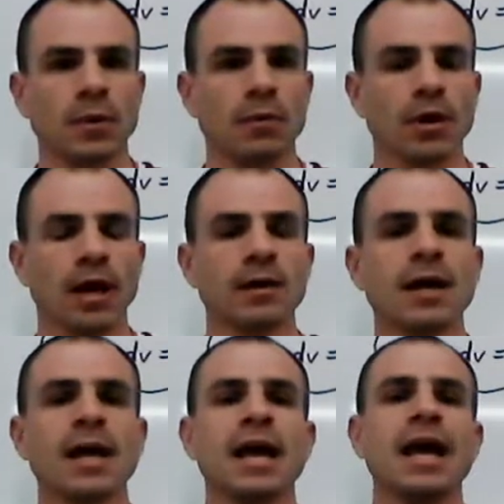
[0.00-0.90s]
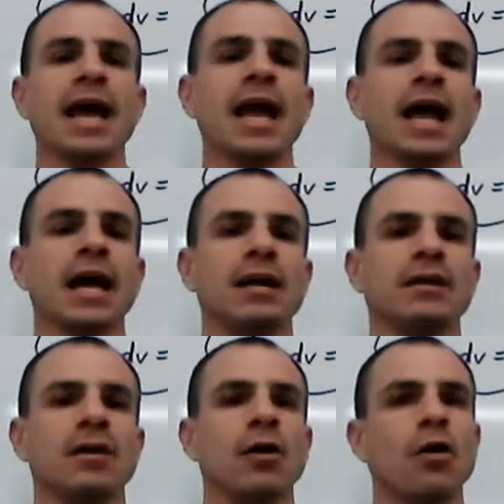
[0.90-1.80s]
Okay. And
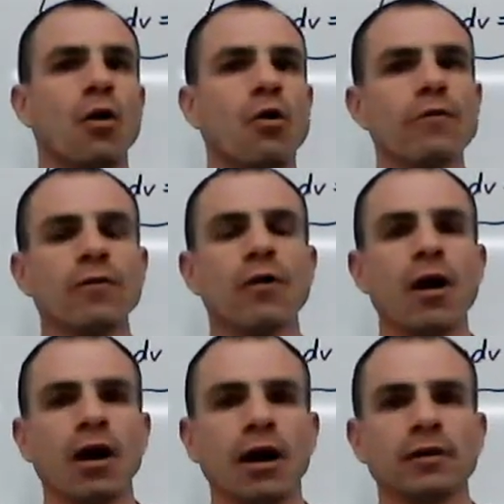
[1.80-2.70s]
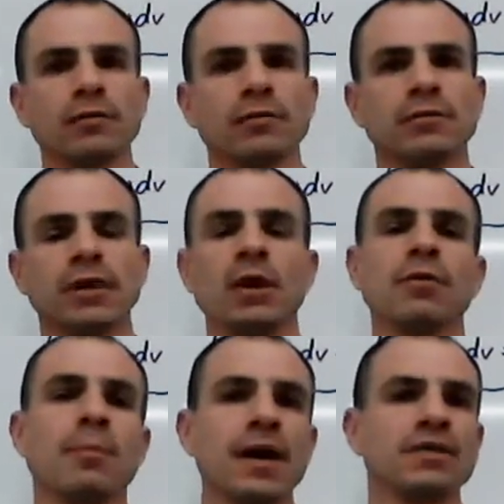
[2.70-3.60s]
overall, you know,
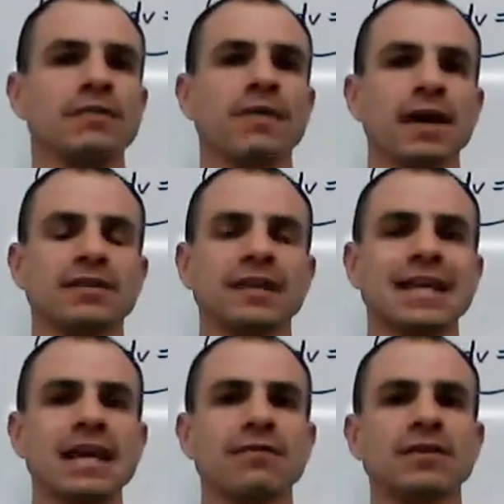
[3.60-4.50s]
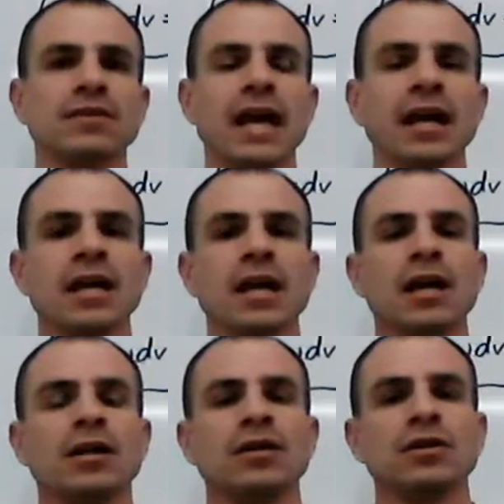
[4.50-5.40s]
the best advice to give is that
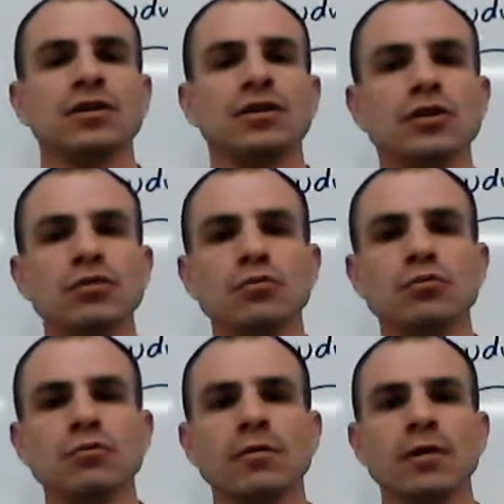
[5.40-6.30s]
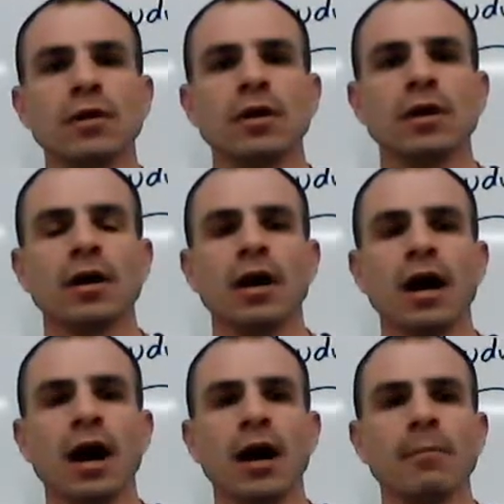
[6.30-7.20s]
u
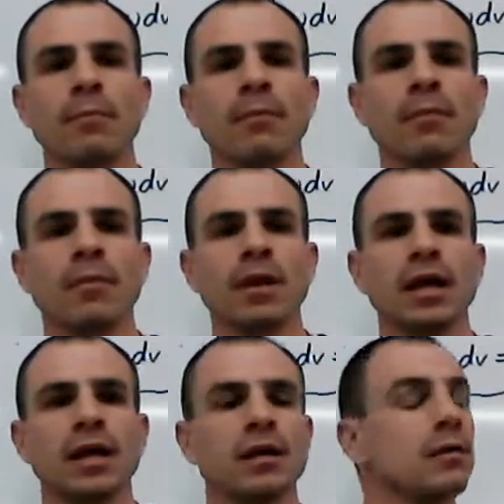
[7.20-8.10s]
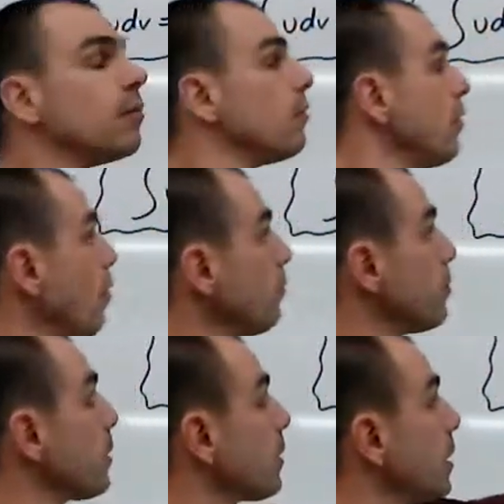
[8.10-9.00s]
um,
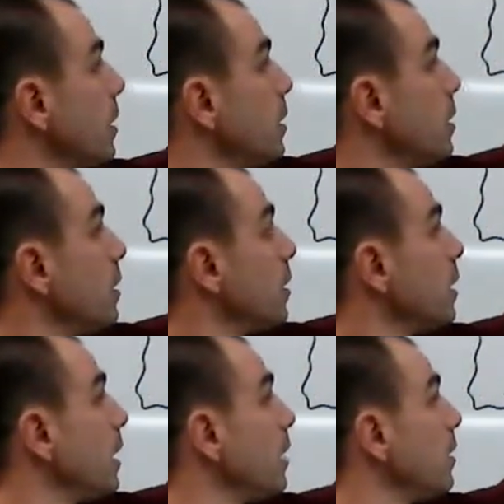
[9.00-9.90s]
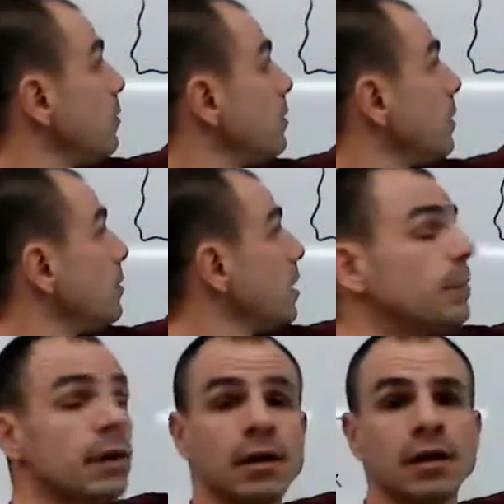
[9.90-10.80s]
ultimately is is going to
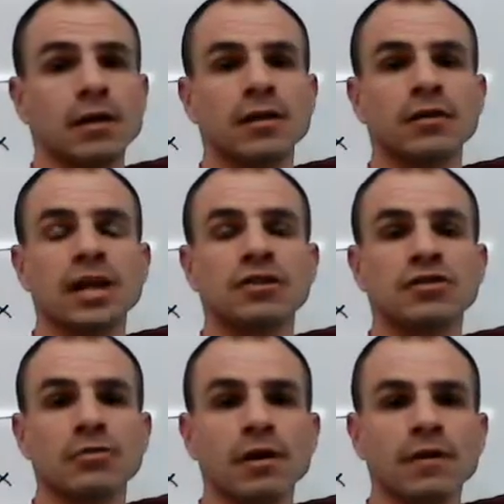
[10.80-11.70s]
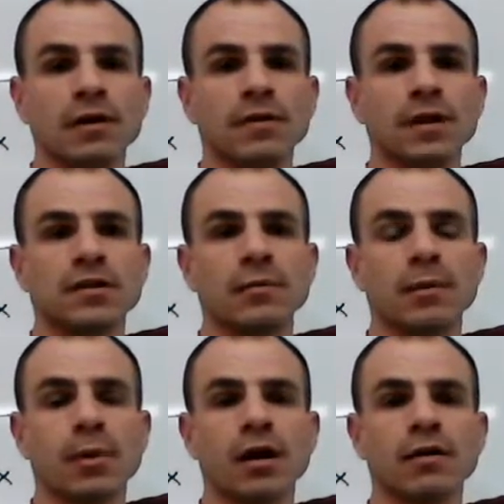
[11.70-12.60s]
be the its derivative is going to
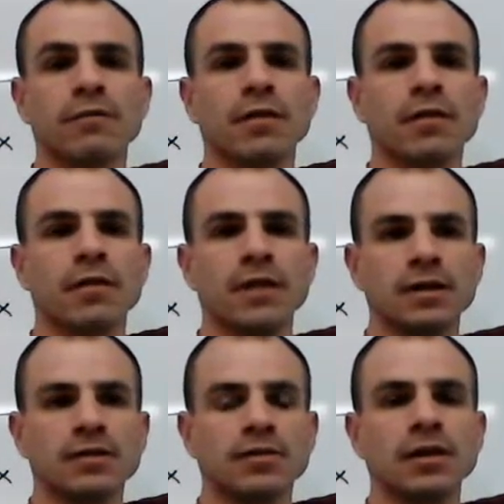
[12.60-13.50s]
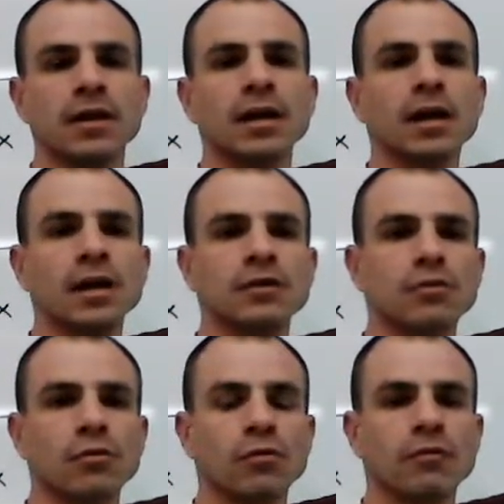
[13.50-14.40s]
be part of this
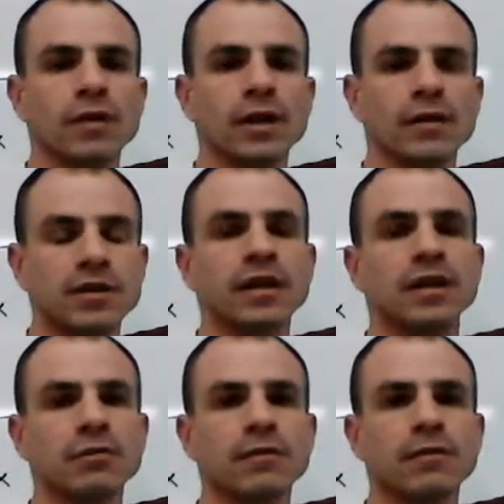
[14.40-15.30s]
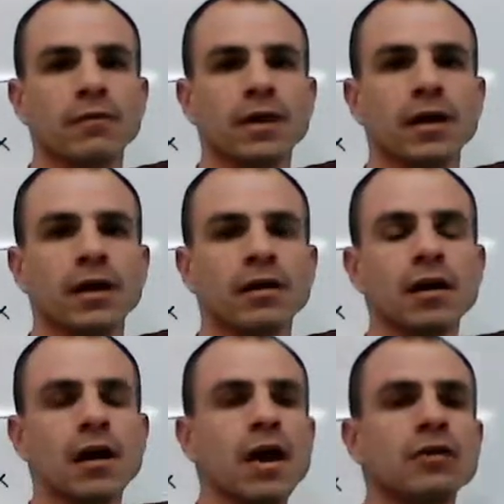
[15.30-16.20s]
integral over here, this antiderivative over here.
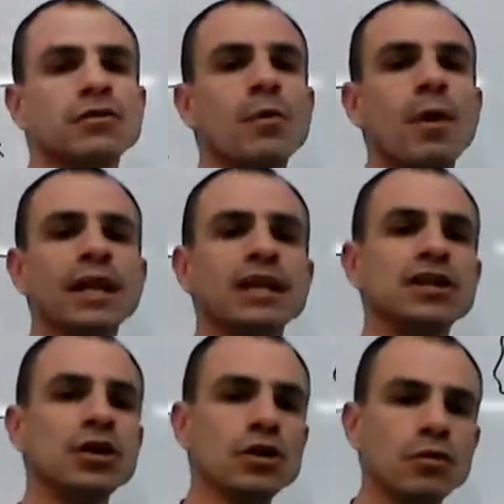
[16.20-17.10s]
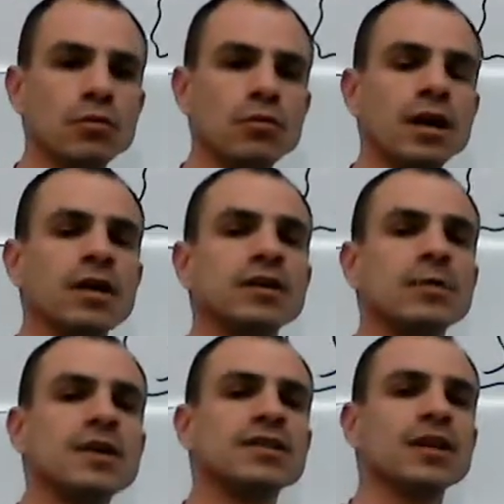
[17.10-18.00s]
So we want u to
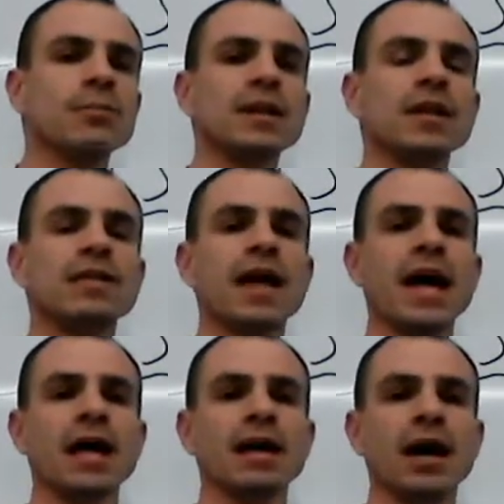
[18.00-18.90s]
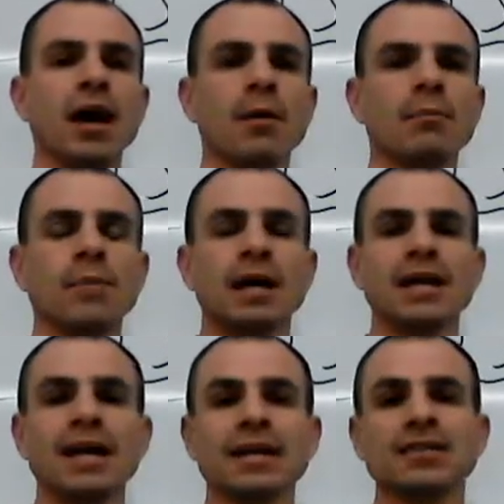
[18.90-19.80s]
be something that um,
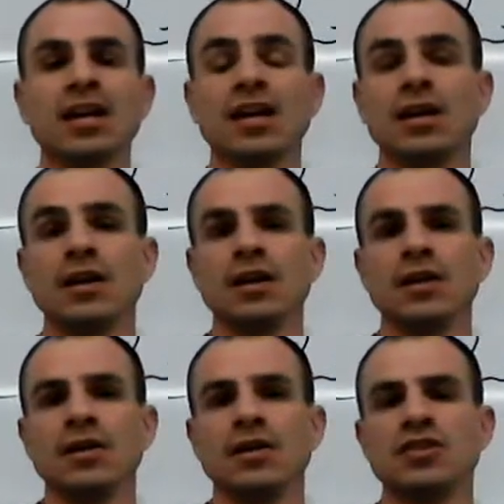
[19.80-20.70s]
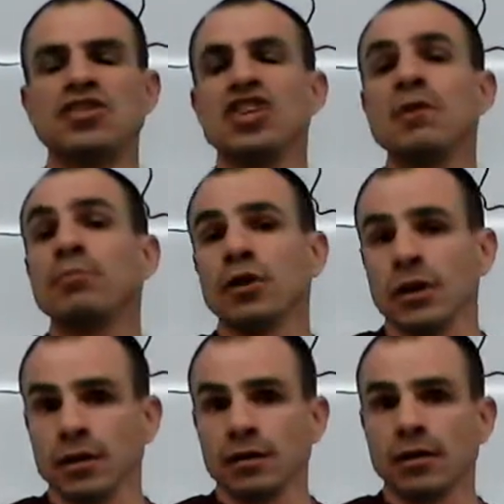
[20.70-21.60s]
gets
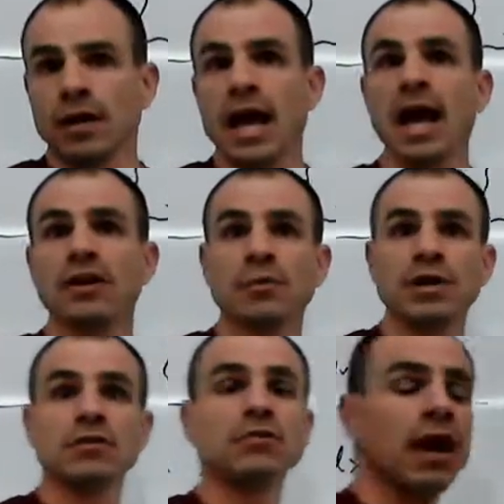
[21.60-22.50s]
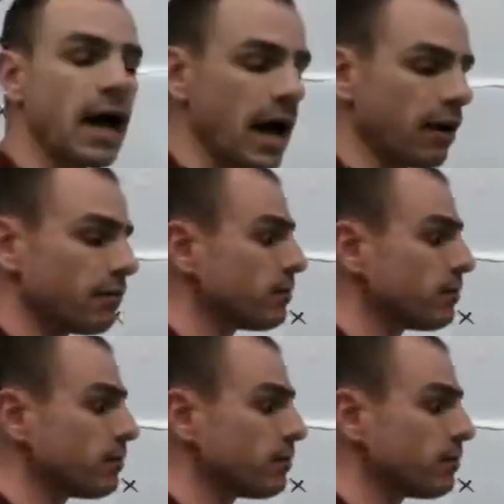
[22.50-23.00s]
simpler as we derive.